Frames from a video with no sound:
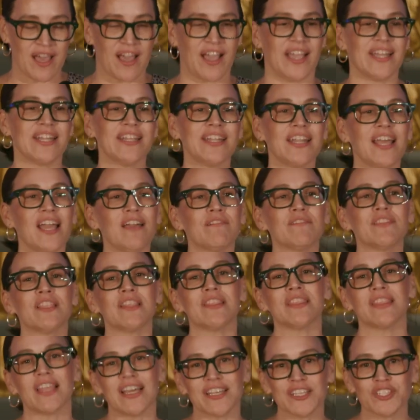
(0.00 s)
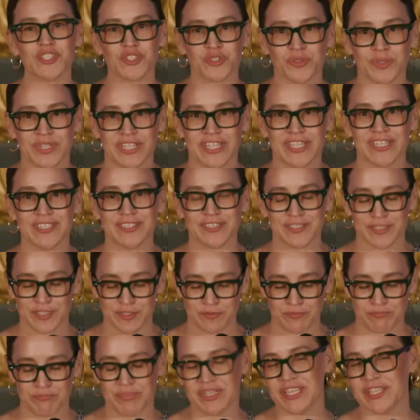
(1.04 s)
I didn't have the luxury,
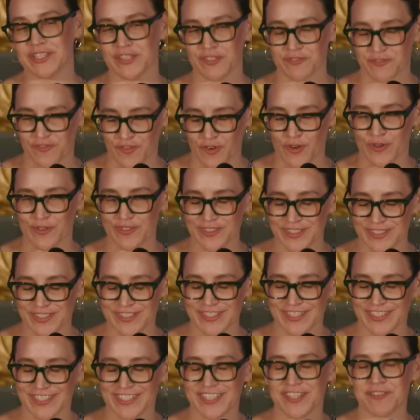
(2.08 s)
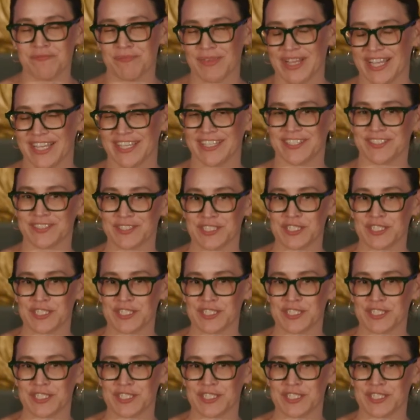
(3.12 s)
being the first in my